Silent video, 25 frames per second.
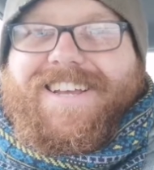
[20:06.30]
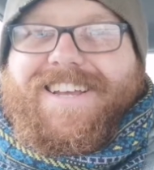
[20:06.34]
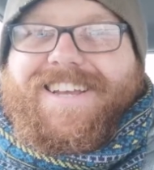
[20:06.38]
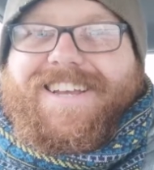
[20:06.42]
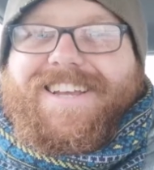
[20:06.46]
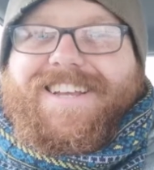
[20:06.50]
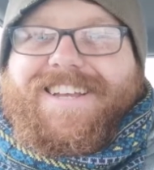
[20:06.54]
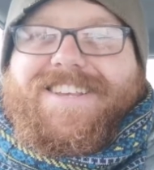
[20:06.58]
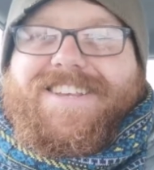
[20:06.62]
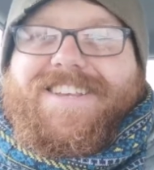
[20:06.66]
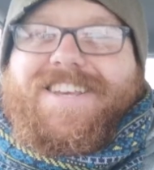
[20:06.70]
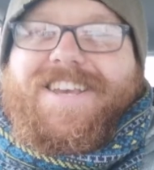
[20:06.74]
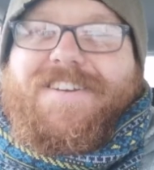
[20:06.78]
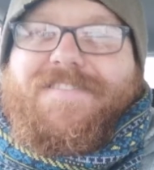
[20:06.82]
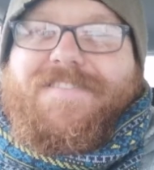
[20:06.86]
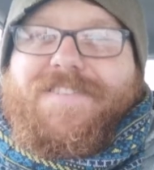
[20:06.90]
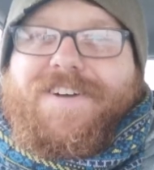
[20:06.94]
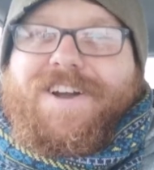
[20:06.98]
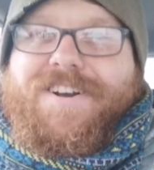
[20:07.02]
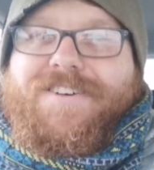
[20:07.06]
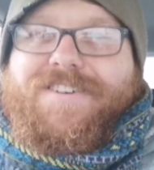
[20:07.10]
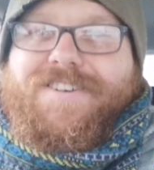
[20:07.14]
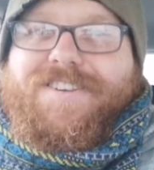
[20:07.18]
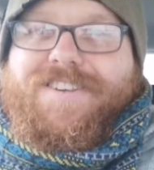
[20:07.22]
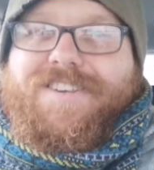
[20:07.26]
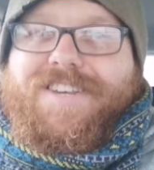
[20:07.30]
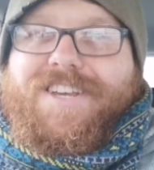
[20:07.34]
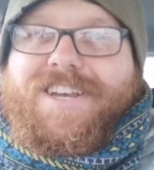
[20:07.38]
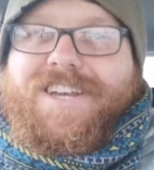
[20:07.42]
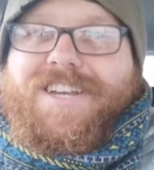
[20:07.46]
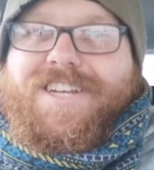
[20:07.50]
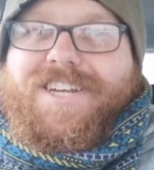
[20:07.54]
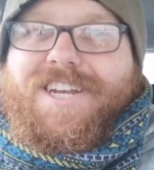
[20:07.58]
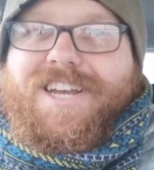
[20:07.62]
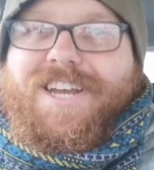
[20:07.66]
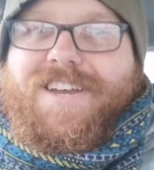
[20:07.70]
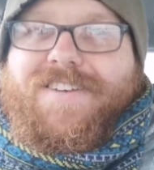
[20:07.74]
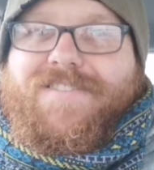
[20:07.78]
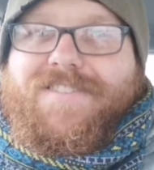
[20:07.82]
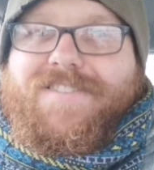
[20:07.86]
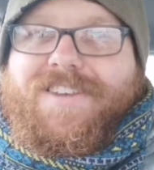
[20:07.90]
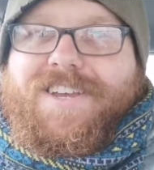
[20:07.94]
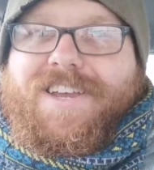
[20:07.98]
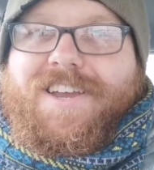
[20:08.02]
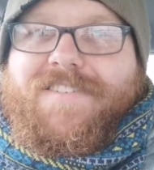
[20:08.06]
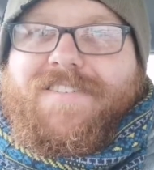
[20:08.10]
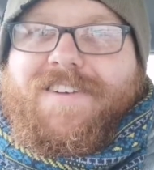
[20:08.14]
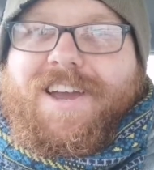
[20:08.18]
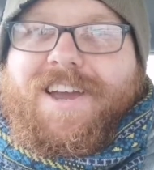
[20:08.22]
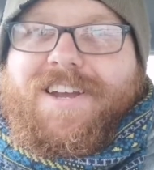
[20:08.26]
See you, folks. See you, Jim. See
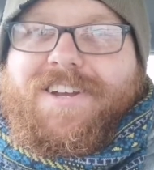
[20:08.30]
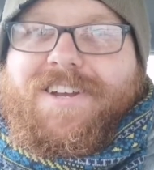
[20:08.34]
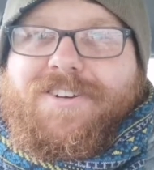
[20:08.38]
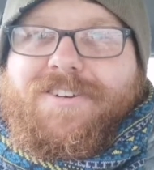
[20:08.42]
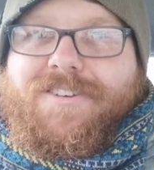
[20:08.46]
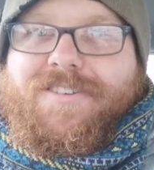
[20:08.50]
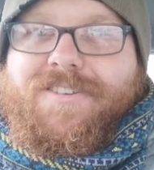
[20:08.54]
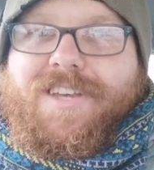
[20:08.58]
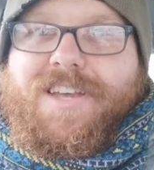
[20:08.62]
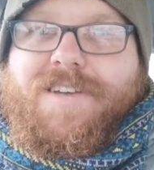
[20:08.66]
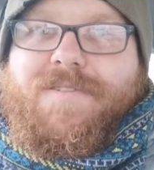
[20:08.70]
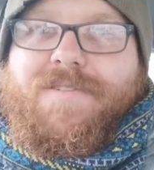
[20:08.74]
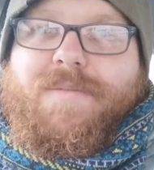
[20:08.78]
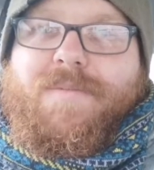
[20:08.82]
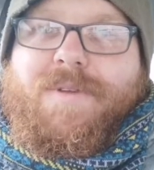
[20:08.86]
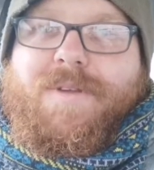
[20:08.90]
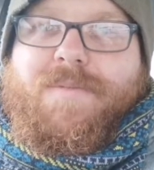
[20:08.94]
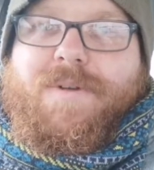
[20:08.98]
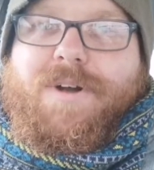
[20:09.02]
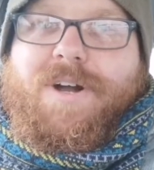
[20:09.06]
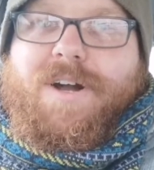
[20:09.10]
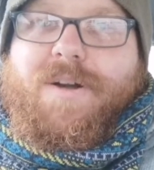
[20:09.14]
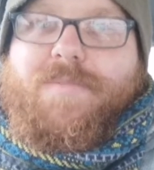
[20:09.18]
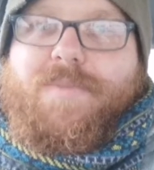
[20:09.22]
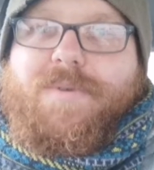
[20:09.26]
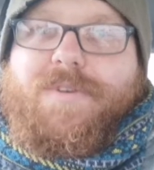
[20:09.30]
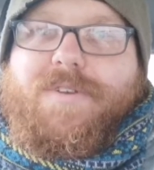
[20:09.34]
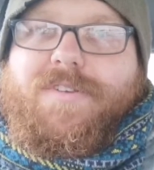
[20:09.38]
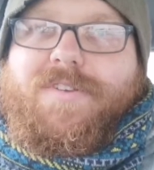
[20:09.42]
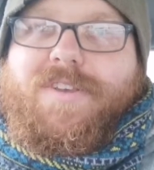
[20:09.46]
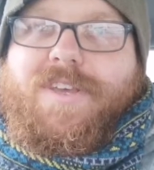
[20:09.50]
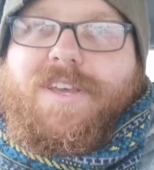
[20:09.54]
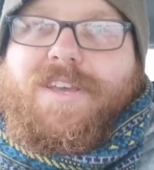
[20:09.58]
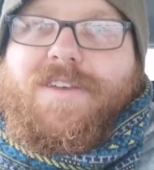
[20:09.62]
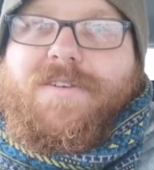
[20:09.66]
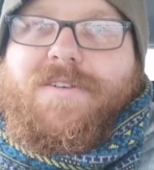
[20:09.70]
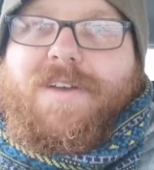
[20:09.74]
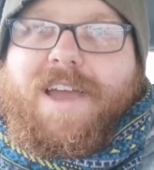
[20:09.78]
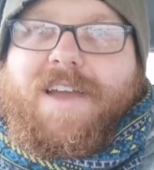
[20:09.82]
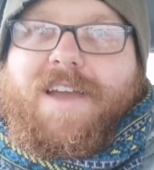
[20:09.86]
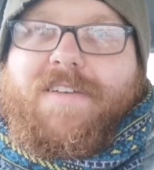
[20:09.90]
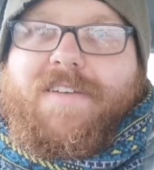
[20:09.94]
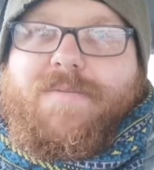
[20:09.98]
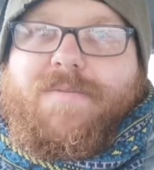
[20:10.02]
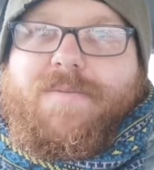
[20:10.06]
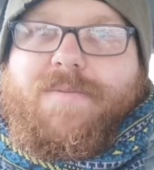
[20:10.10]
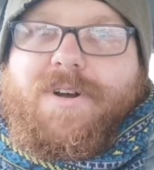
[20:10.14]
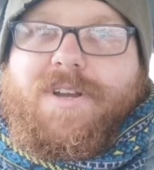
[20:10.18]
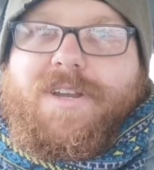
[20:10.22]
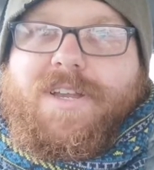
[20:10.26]
you, Rachel. See you, Wobbly Bob. See you,
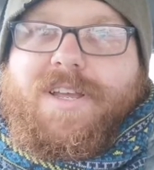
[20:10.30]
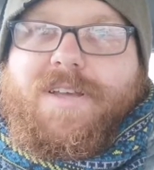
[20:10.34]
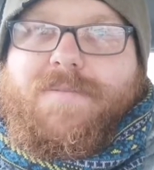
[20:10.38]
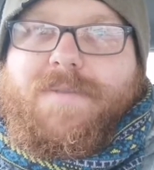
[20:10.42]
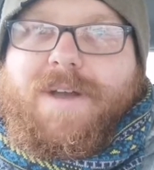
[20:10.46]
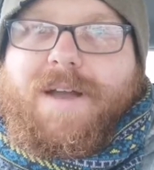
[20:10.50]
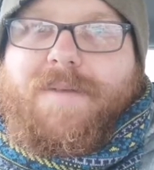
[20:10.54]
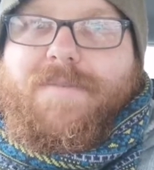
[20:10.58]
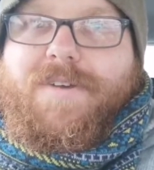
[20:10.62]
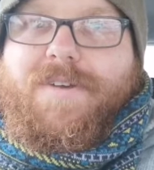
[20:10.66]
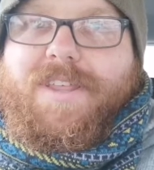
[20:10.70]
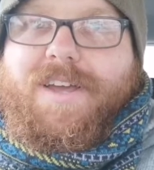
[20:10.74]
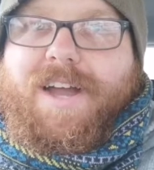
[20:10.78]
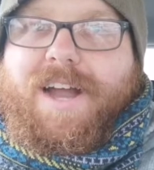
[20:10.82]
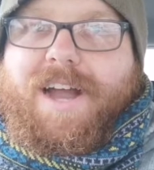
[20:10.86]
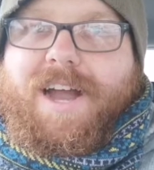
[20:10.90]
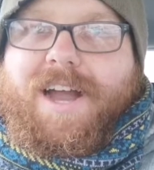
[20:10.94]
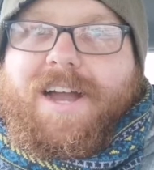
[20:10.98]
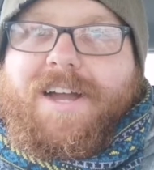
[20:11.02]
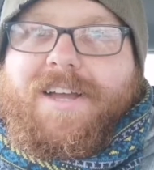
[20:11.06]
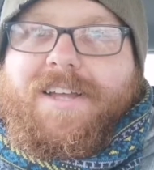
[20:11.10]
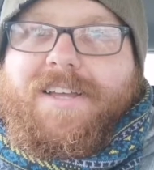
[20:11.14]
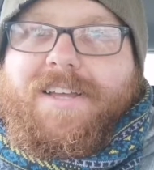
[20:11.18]
everybody. Man with the hat.